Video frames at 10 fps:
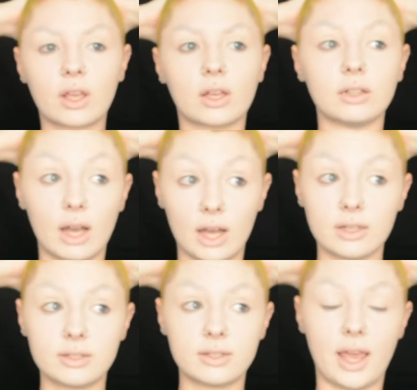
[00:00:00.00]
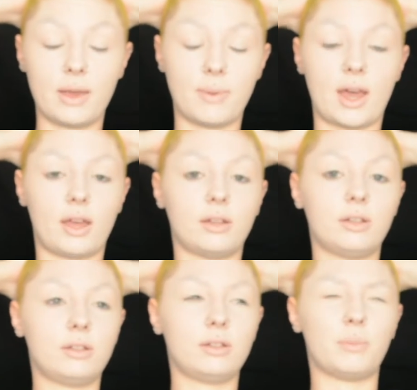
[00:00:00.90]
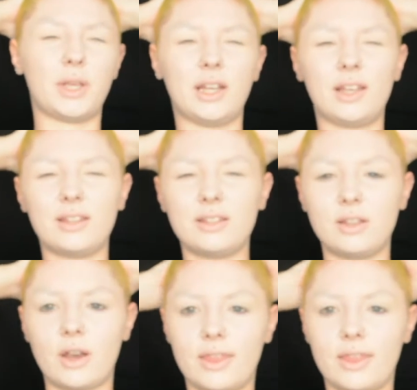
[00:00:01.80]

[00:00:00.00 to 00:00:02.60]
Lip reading: Glass came out beginning of this year I